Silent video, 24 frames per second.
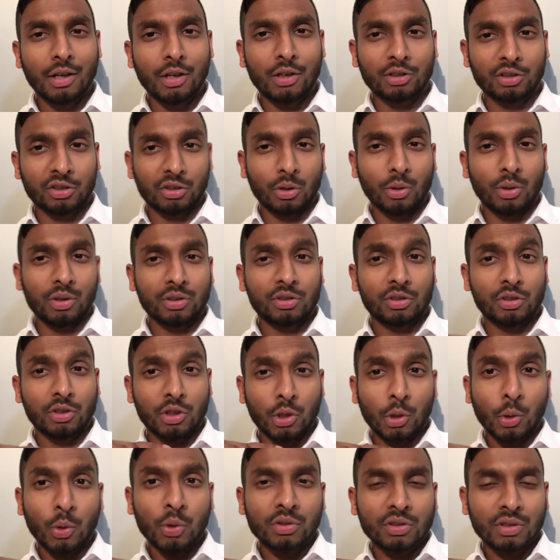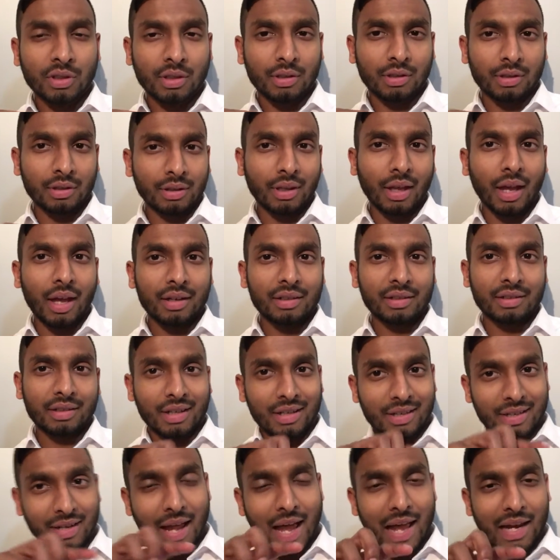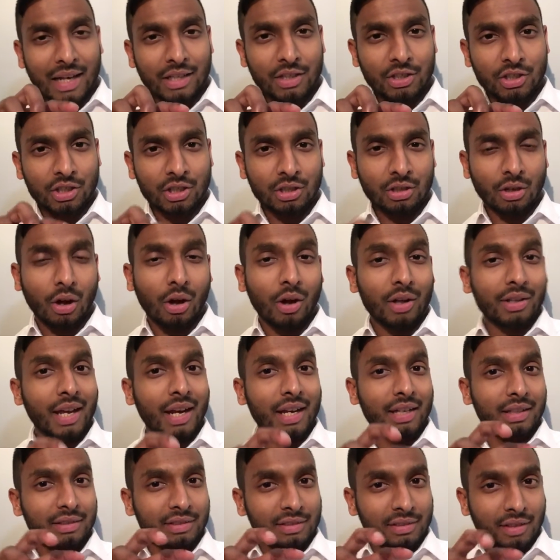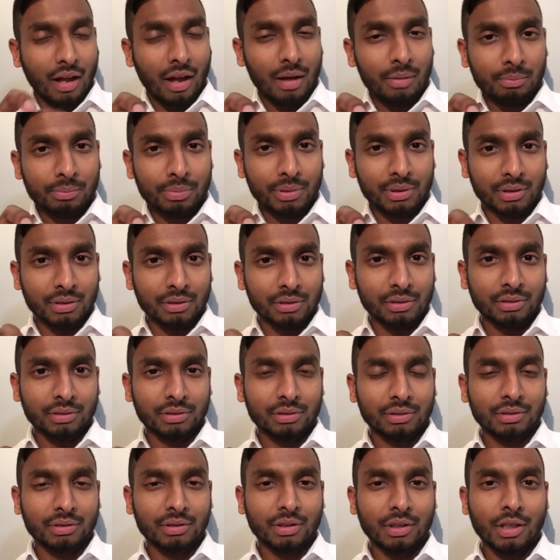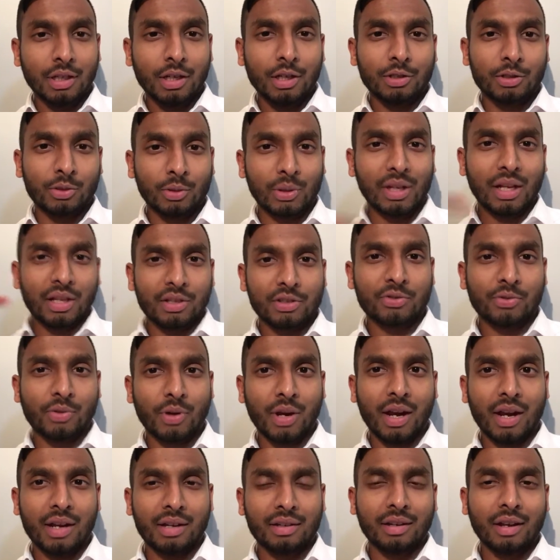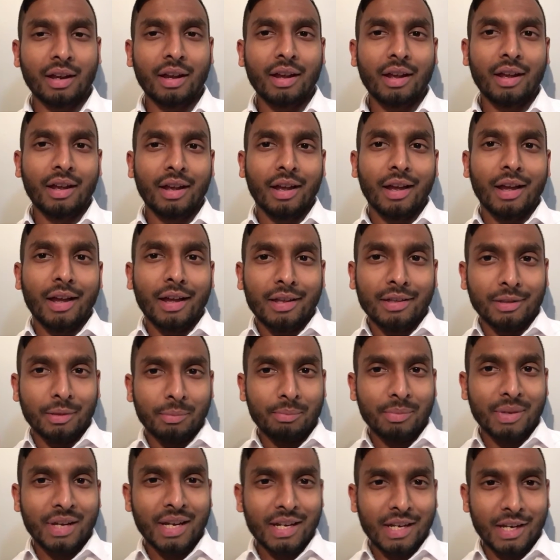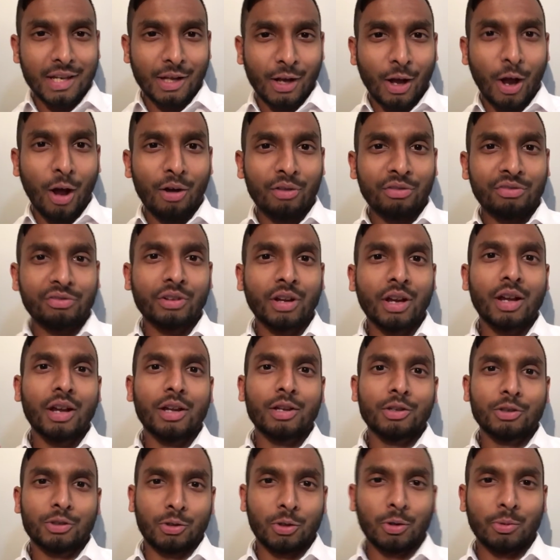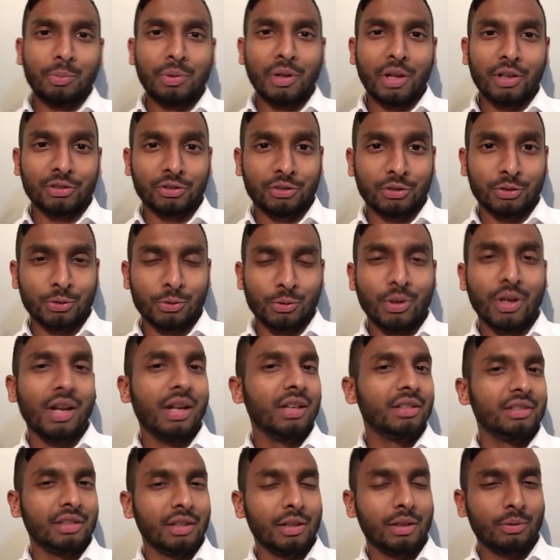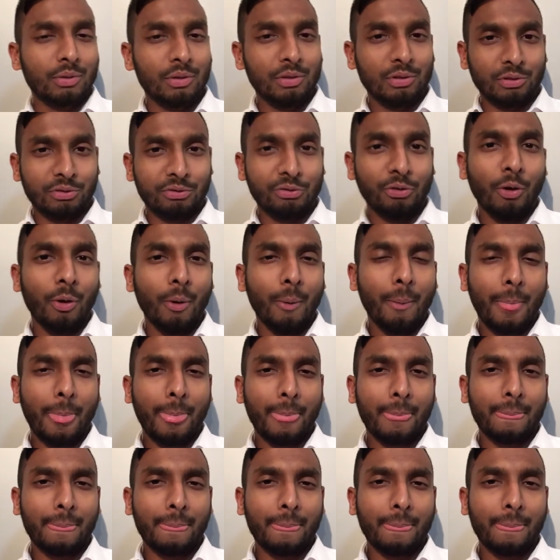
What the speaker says: So it's using that analogy or that example to illustrate the meaning of 2 plus 2 is equal to 4.